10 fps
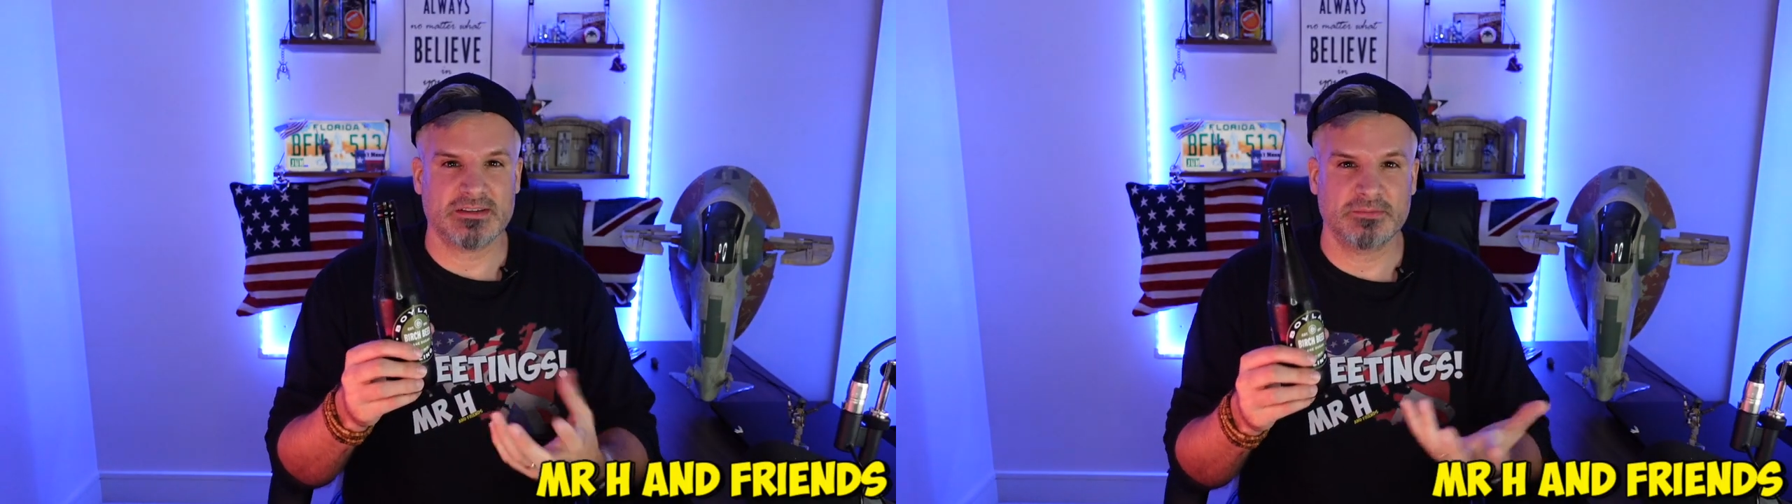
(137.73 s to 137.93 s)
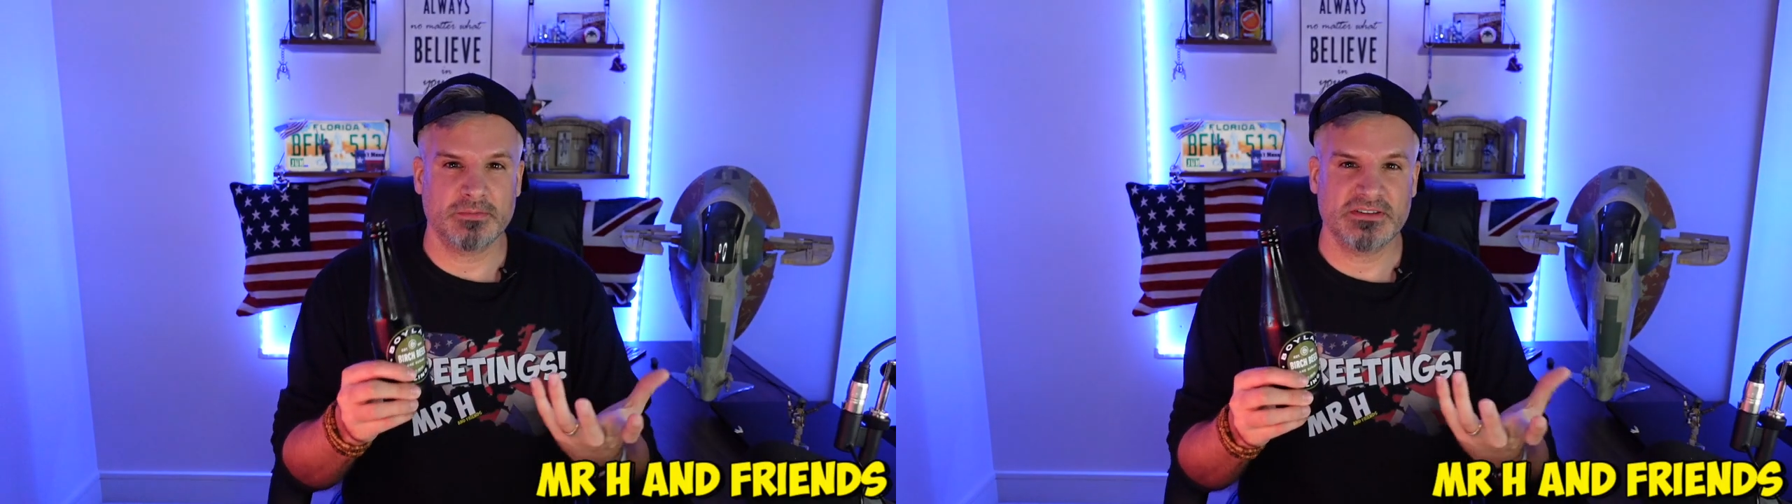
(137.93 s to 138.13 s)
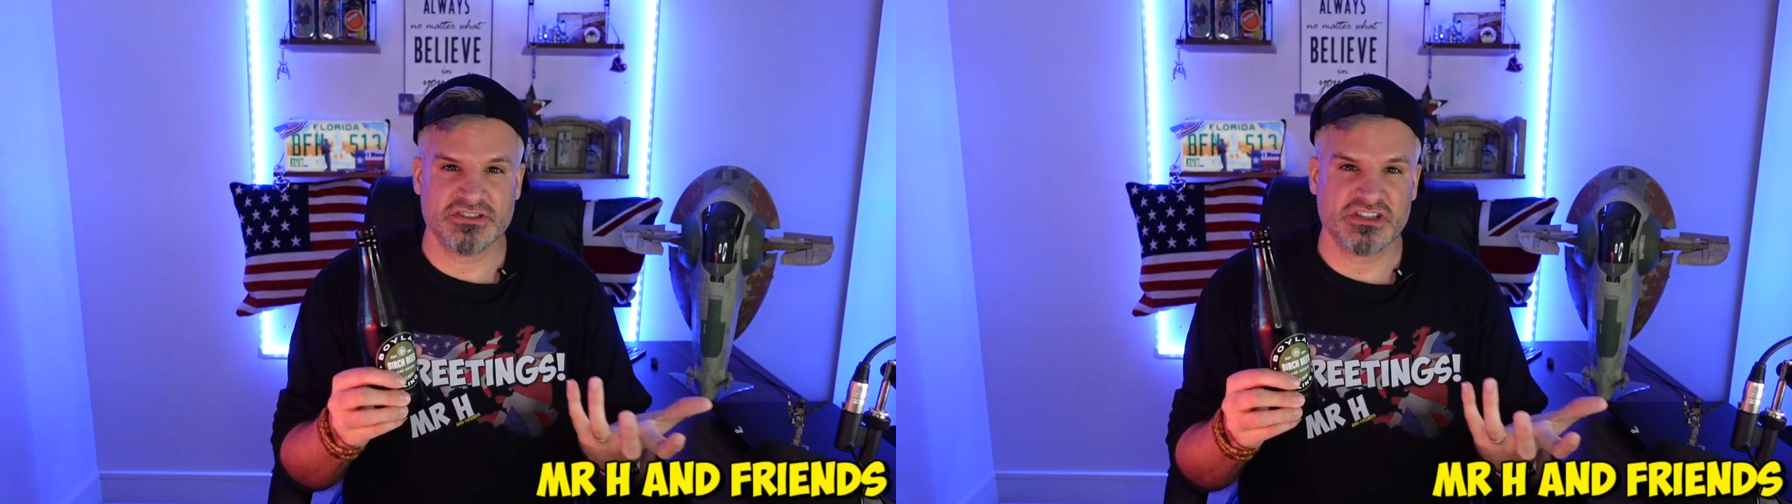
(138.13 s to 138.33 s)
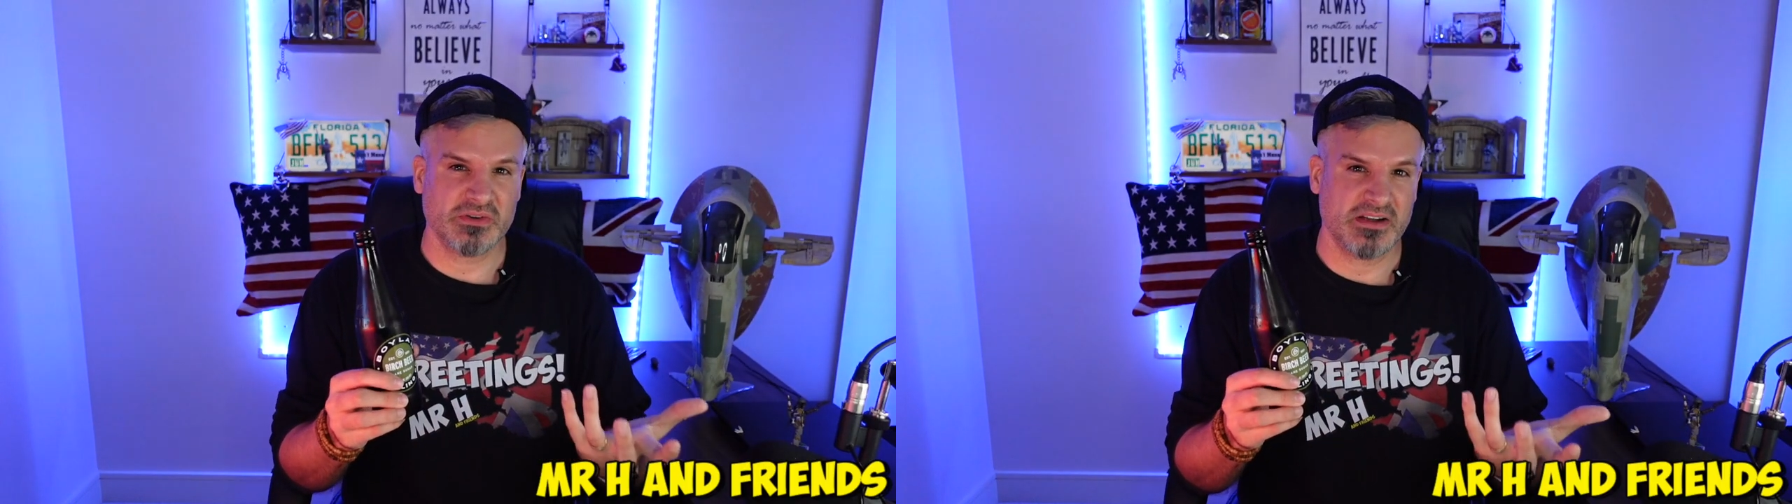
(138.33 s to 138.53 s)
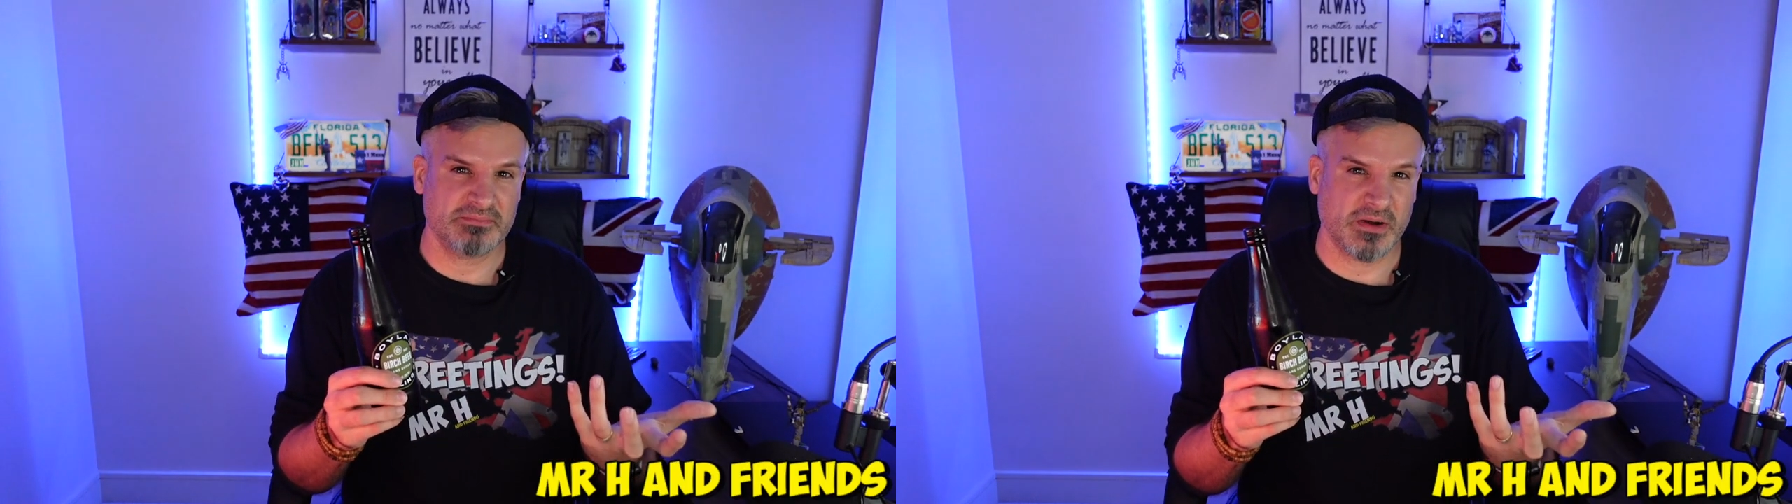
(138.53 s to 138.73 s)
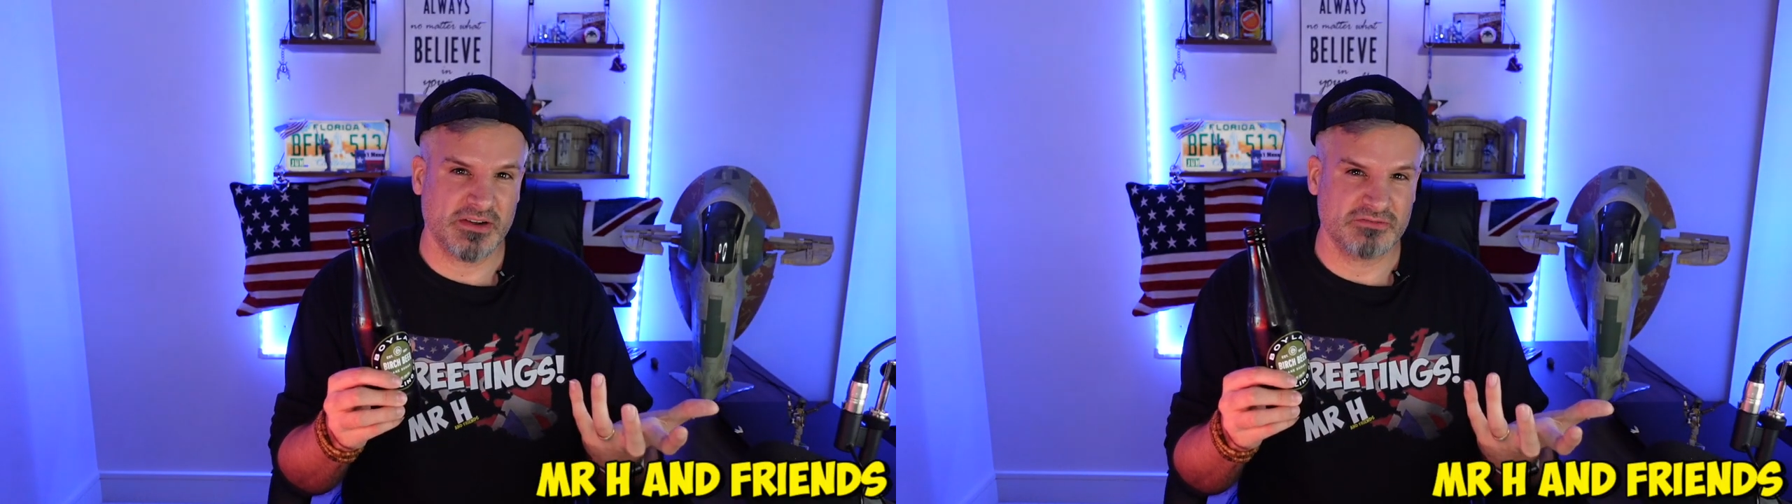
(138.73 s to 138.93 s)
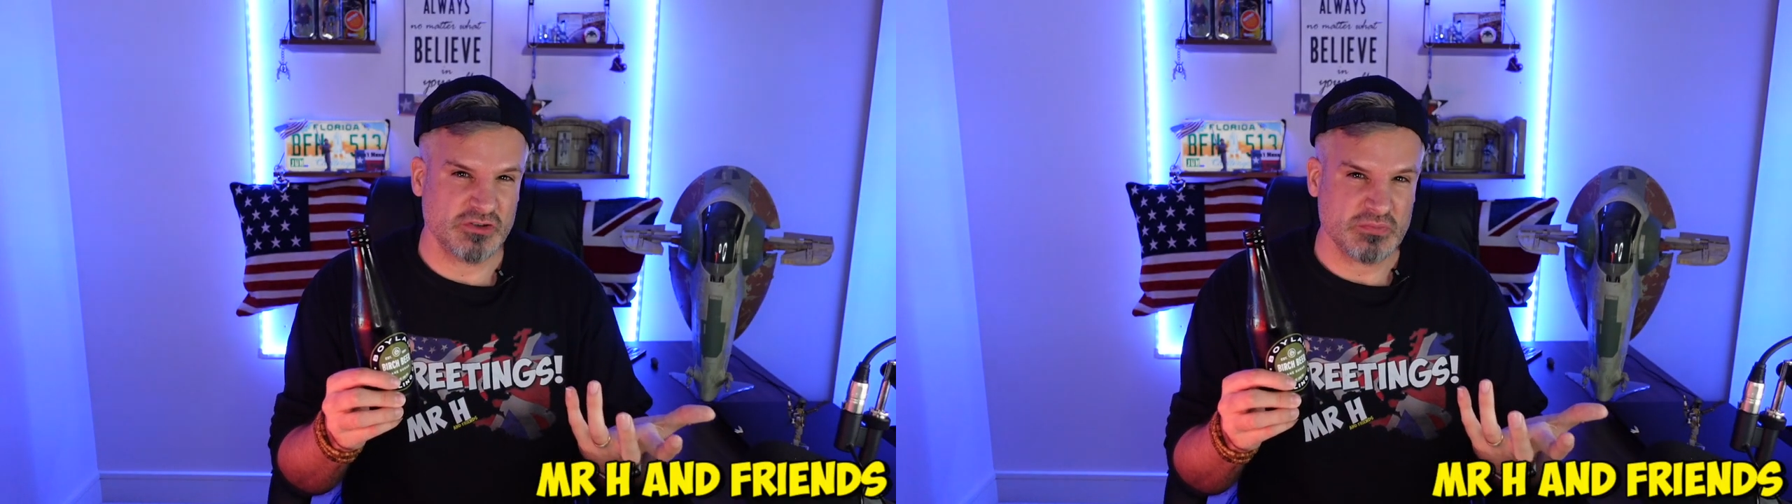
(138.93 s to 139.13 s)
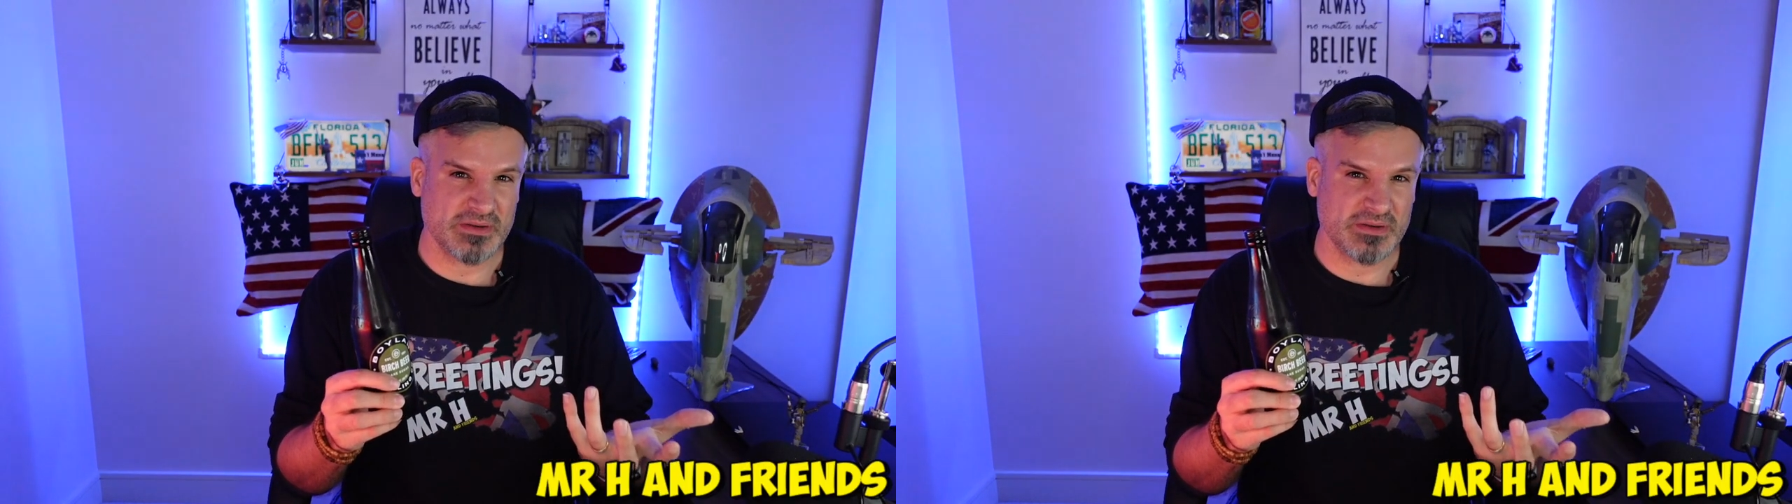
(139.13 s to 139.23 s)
I'd probably just go out and buy root